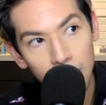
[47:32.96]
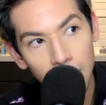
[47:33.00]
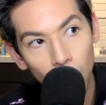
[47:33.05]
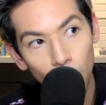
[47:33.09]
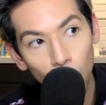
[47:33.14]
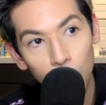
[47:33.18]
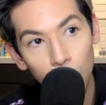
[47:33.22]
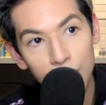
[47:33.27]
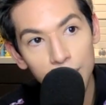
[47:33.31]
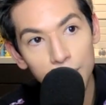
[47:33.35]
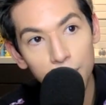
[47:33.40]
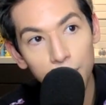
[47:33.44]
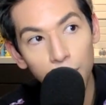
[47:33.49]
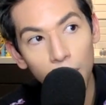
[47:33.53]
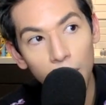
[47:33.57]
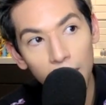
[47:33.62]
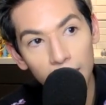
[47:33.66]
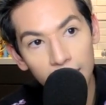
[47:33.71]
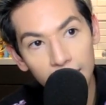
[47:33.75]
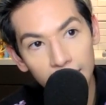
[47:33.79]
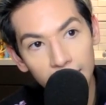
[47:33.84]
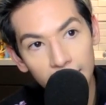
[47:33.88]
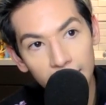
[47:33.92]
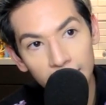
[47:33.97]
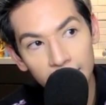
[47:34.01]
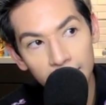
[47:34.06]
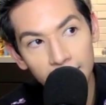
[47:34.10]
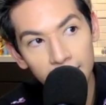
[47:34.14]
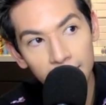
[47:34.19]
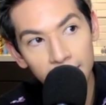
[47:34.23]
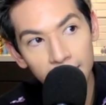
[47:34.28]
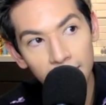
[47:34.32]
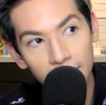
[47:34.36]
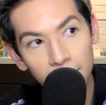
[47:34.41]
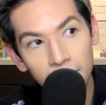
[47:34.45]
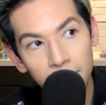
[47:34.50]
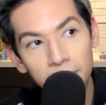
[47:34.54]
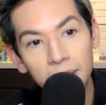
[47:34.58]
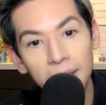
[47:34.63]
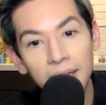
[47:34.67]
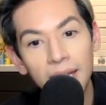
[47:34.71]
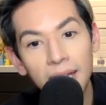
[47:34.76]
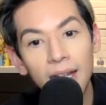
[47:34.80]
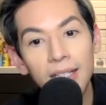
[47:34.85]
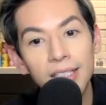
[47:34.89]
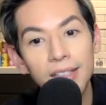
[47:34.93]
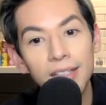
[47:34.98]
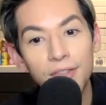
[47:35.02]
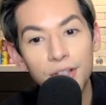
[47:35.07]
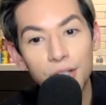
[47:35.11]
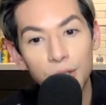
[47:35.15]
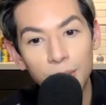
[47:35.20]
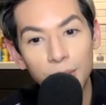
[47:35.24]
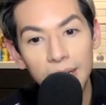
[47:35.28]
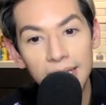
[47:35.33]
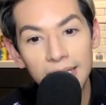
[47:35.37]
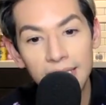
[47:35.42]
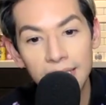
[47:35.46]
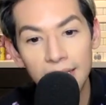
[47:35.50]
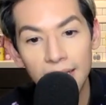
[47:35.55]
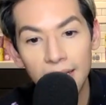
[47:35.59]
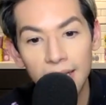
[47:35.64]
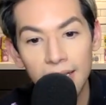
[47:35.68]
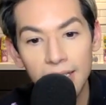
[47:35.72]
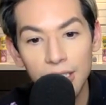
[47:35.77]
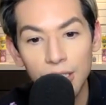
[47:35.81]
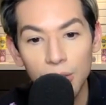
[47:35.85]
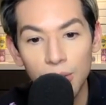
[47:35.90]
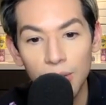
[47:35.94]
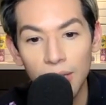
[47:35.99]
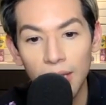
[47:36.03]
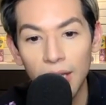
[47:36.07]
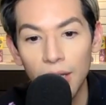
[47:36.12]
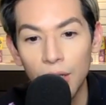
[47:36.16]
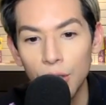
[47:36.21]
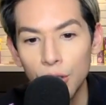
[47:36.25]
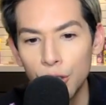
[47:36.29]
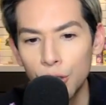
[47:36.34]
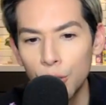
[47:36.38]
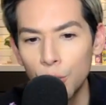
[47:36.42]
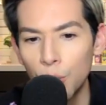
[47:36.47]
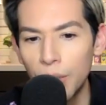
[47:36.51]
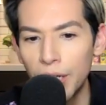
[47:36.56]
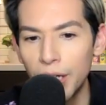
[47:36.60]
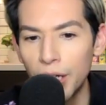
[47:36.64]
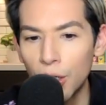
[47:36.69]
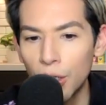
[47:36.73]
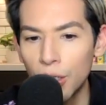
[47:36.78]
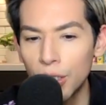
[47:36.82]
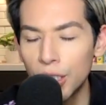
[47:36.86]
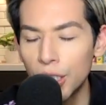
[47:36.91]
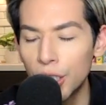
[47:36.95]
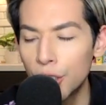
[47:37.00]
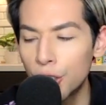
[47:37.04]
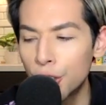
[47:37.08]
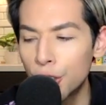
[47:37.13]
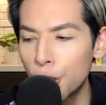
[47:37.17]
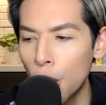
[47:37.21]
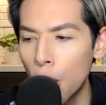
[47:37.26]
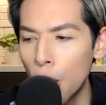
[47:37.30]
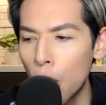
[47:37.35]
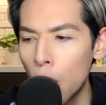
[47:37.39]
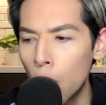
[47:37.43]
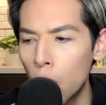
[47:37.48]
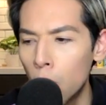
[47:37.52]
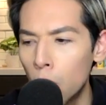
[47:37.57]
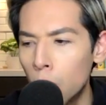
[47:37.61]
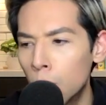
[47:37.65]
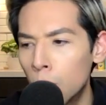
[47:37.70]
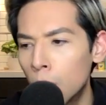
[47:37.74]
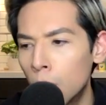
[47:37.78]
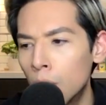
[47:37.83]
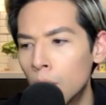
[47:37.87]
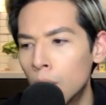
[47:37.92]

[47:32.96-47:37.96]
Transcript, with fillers: was brought in because of Teresa, because they're like, we heard that Joe